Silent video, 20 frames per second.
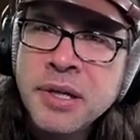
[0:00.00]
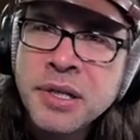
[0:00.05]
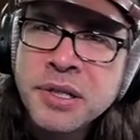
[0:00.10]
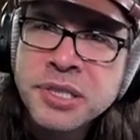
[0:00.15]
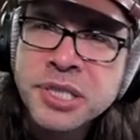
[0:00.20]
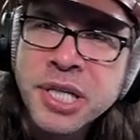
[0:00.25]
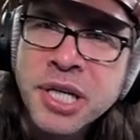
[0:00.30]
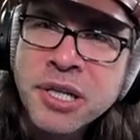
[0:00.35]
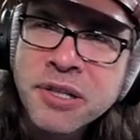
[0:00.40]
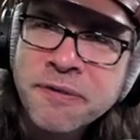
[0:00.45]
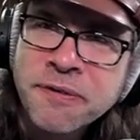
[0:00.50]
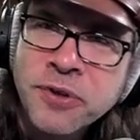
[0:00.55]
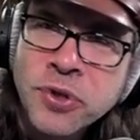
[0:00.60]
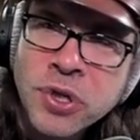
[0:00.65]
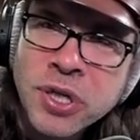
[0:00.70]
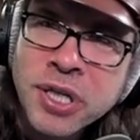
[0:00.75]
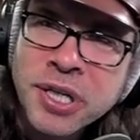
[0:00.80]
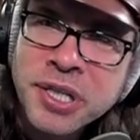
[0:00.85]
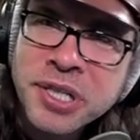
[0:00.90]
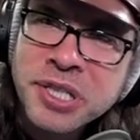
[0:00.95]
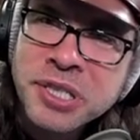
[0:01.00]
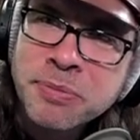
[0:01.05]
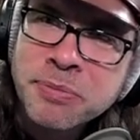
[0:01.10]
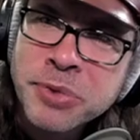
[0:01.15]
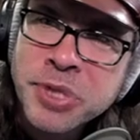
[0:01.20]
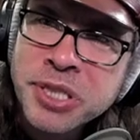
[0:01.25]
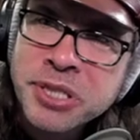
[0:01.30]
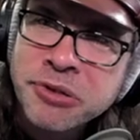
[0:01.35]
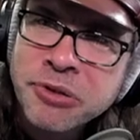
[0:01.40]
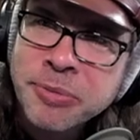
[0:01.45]
South Florida is
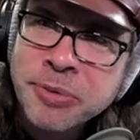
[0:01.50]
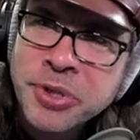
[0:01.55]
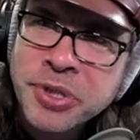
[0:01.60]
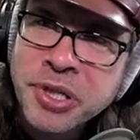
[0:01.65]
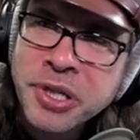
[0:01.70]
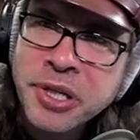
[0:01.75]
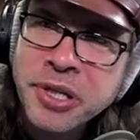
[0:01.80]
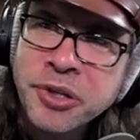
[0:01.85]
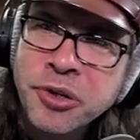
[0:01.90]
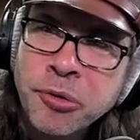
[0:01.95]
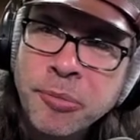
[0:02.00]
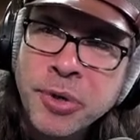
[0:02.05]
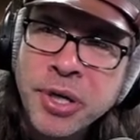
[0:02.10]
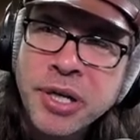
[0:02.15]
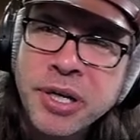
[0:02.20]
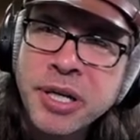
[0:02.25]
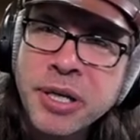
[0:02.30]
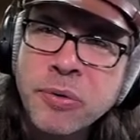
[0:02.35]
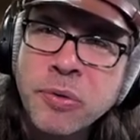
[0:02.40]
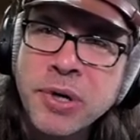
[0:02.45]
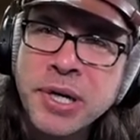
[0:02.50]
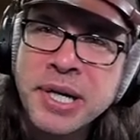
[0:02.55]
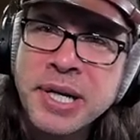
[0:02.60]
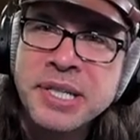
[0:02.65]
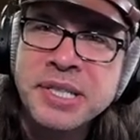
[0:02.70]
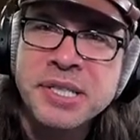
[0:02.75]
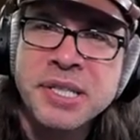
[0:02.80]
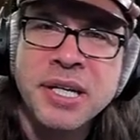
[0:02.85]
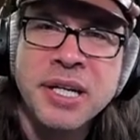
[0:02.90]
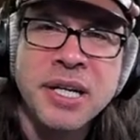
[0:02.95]
miserable heat humidity
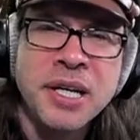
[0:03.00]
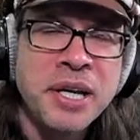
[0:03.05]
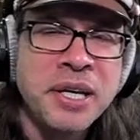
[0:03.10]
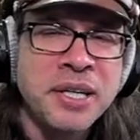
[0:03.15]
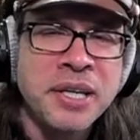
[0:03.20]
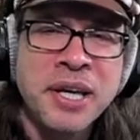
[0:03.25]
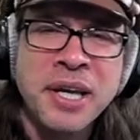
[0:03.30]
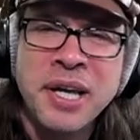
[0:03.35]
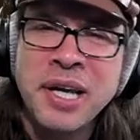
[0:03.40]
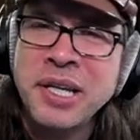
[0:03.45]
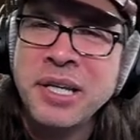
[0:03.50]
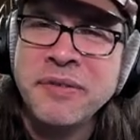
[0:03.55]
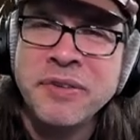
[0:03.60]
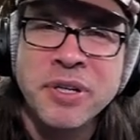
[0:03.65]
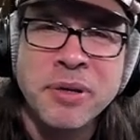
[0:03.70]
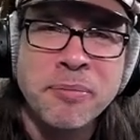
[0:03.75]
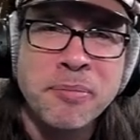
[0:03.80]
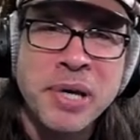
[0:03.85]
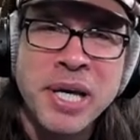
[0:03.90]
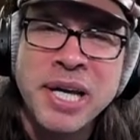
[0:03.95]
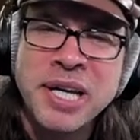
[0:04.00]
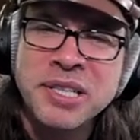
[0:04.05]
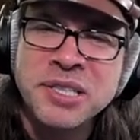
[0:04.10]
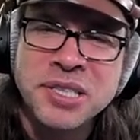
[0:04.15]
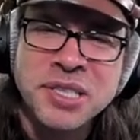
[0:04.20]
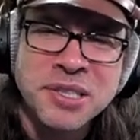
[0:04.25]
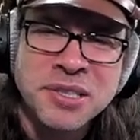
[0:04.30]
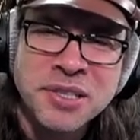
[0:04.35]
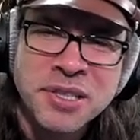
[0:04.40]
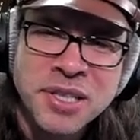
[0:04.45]
wise. I can't even
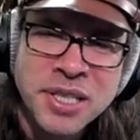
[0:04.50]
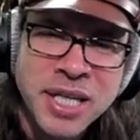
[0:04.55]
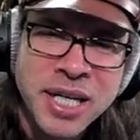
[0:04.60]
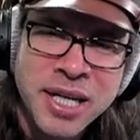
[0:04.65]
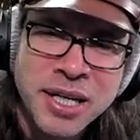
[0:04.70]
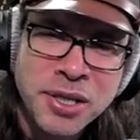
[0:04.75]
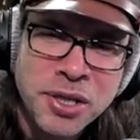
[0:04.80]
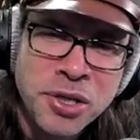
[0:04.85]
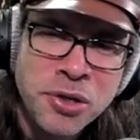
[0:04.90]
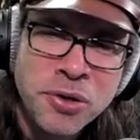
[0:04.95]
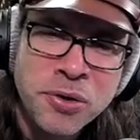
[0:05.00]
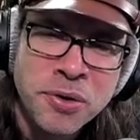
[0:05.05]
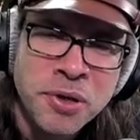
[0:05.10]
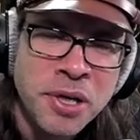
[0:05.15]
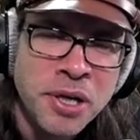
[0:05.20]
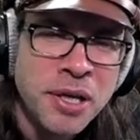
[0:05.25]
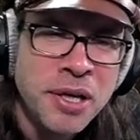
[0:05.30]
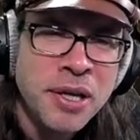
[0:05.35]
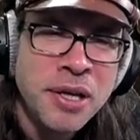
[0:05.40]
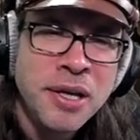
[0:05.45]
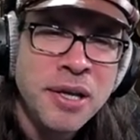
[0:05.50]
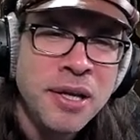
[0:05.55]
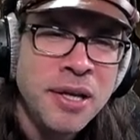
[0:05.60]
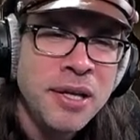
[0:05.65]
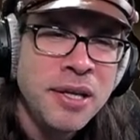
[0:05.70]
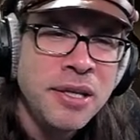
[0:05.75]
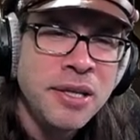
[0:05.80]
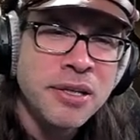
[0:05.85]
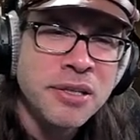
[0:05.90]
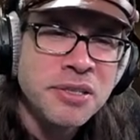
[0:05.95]
imagine. Yeah, you
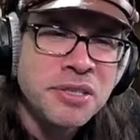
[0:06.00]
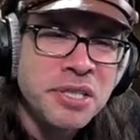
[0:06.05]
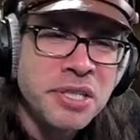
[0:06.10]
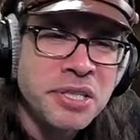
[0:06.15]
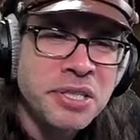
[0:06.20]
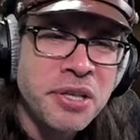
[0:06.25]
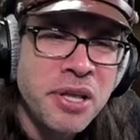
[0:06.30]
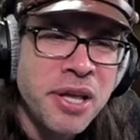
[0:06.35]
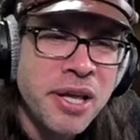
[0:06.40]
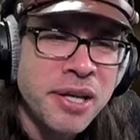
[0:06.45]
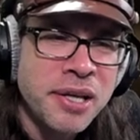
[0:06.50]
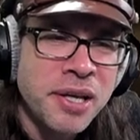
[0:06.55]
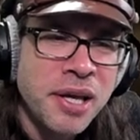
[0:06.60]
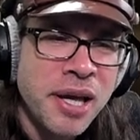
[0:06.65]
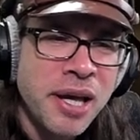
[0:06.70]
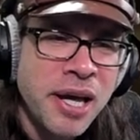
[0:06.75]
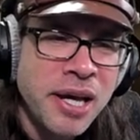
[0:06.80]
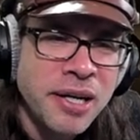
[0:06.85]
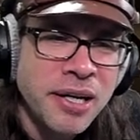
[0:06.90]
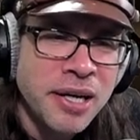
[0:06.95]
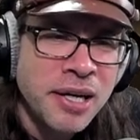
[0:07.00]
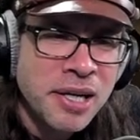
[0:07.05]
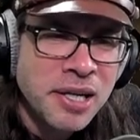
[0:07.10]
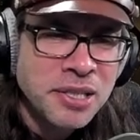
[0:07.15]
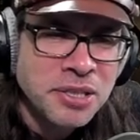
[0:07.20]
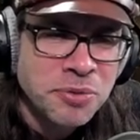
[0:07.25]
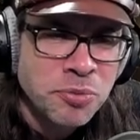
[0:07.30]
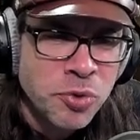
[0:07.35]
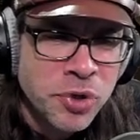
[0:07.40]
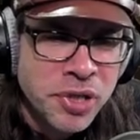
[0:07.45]
you're just like at
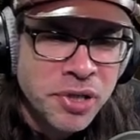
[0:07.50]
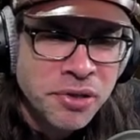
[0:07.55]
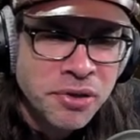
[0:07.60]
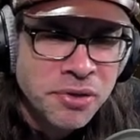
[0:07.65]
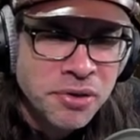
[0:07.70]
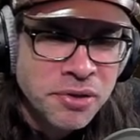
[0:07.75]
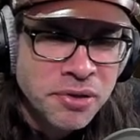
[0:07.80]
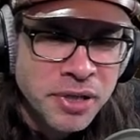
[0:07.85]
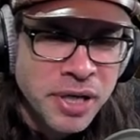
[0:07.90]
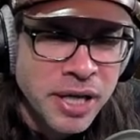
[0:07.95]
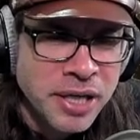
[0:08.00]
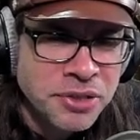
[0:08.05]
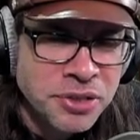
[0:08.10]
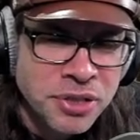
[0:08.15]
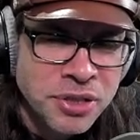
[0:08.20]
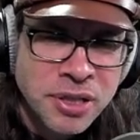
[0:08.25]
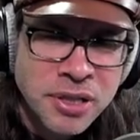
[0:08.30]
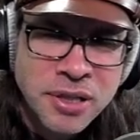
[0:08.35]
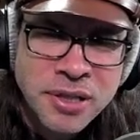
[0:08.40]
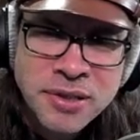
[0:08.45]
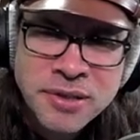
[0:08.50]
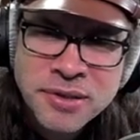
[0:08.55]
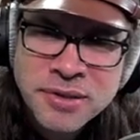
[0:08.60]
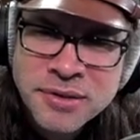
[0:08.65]
odds with nature